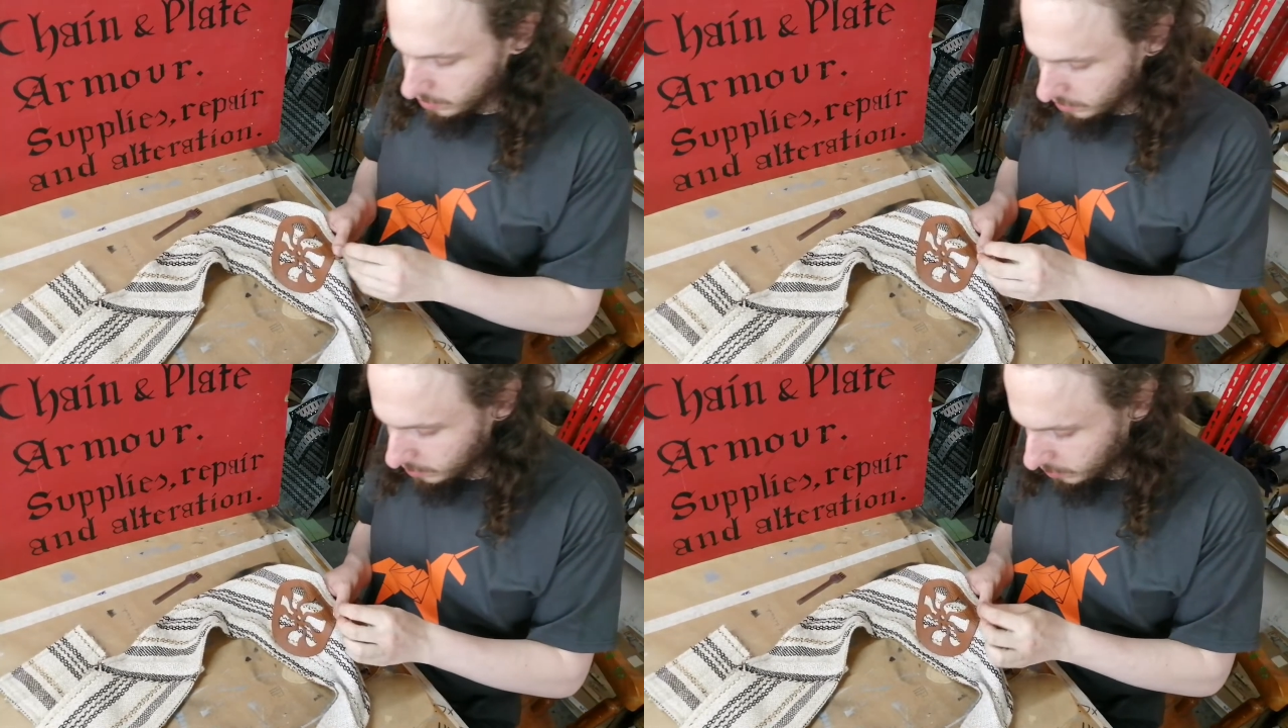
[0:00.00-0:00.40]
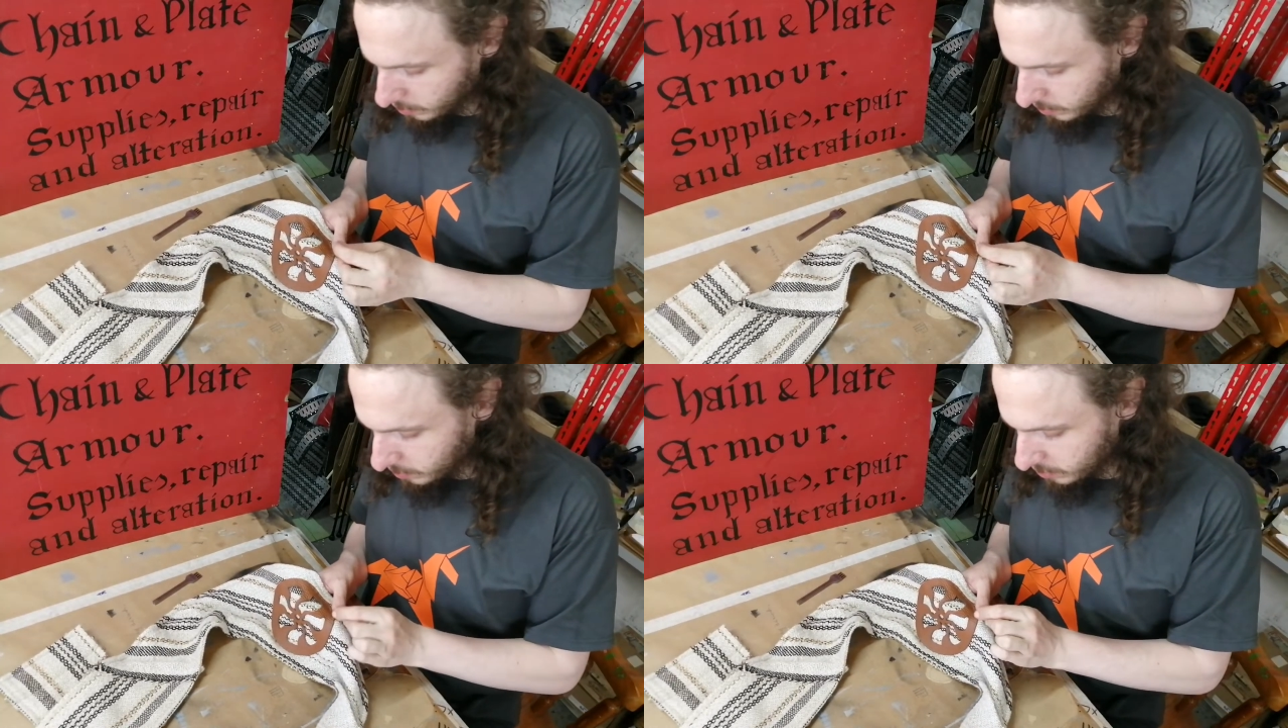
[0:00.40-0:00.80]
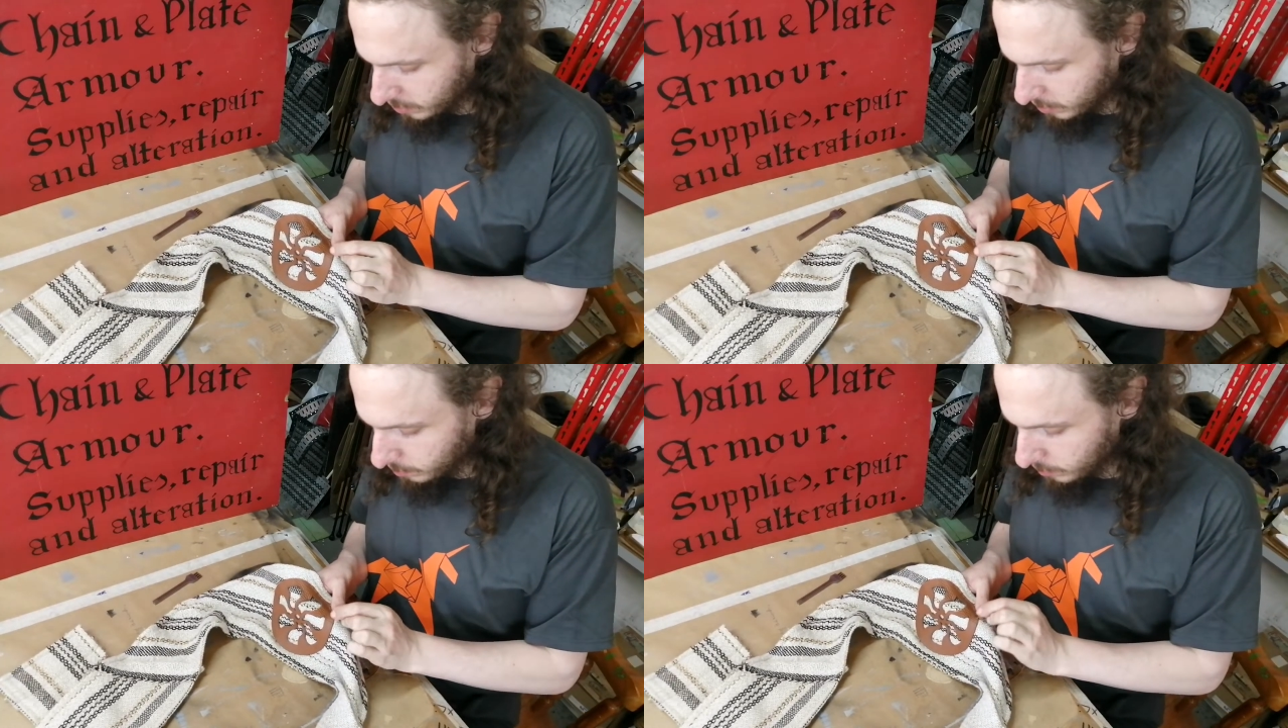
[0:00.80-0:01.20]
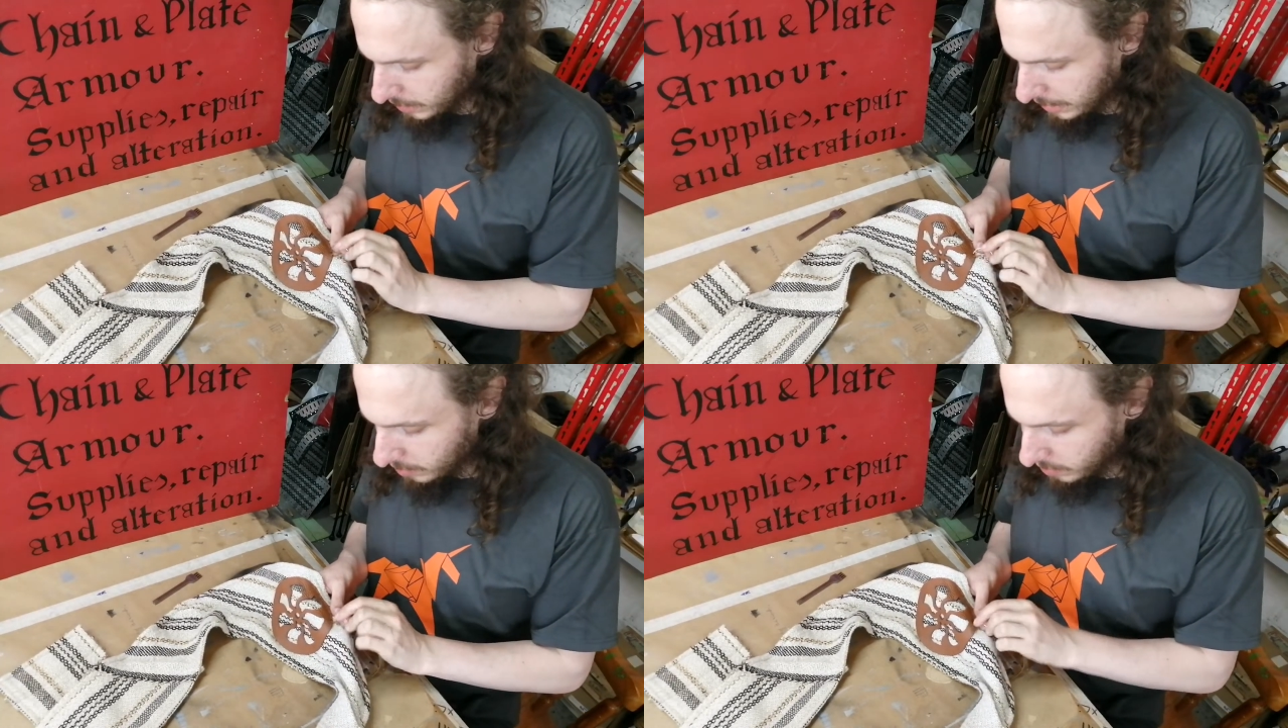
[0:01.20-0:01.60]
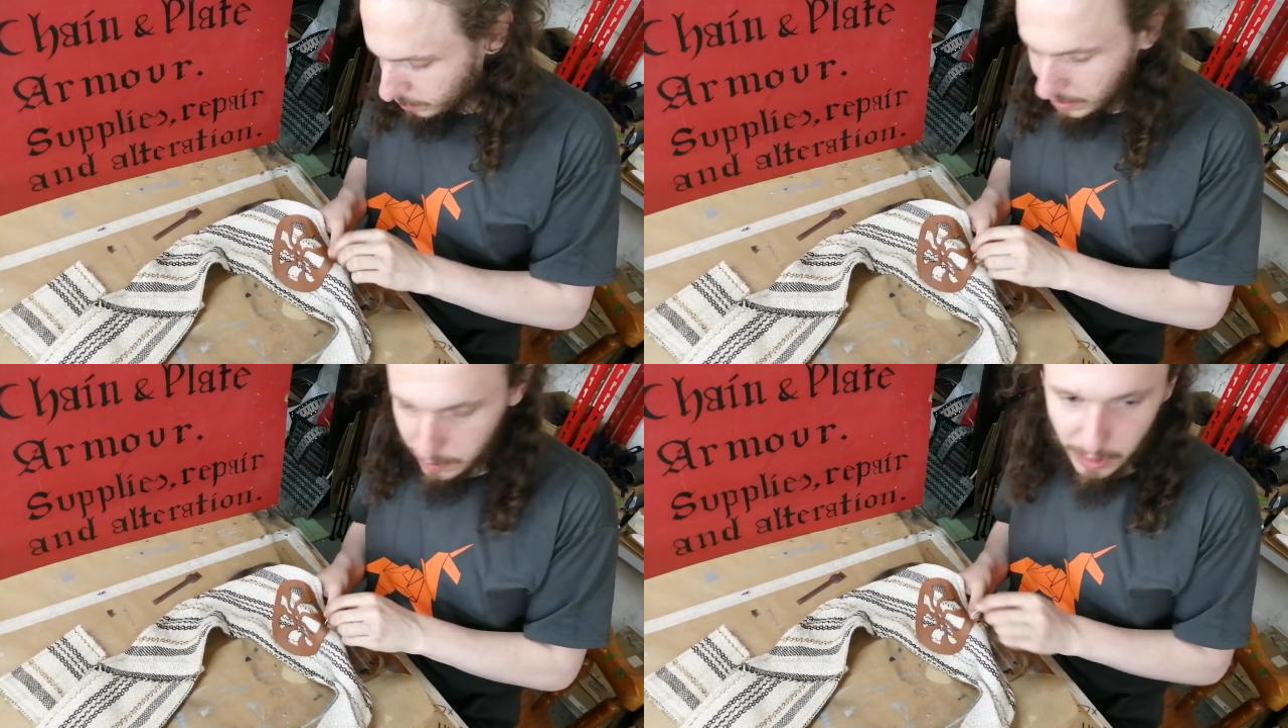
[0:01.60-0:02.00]
You know, I really like
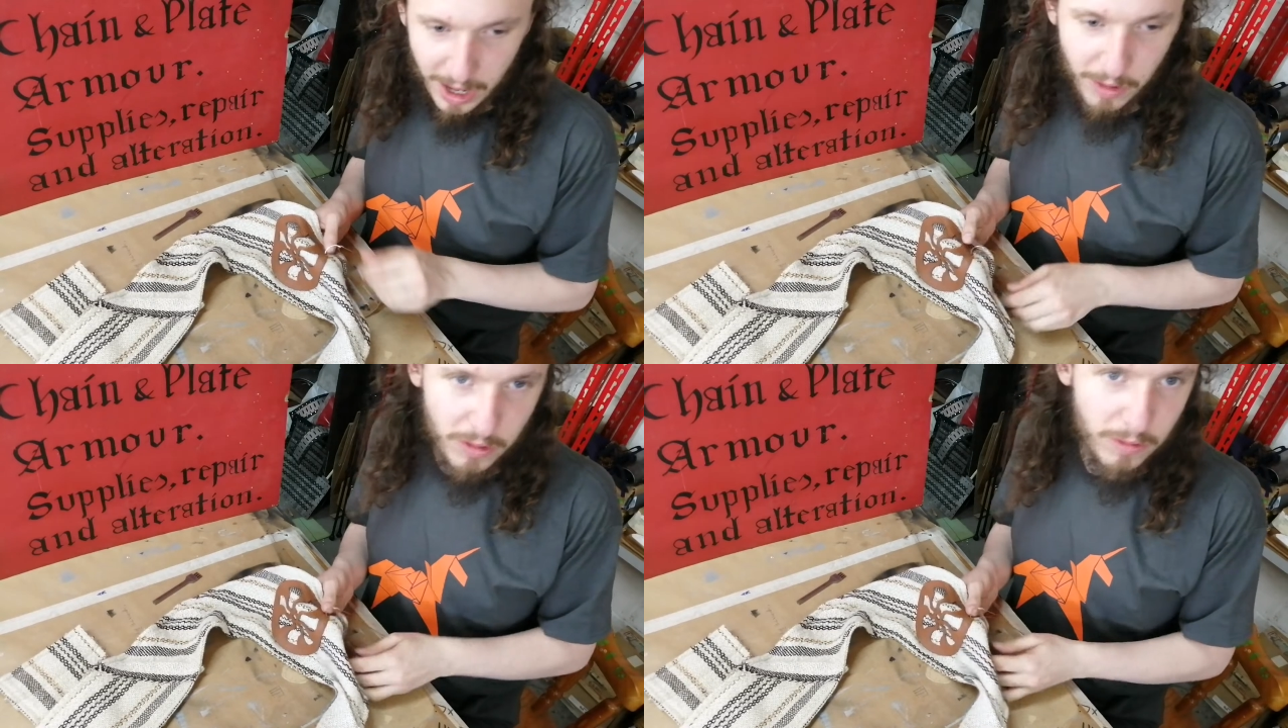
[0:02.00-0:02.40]
being proud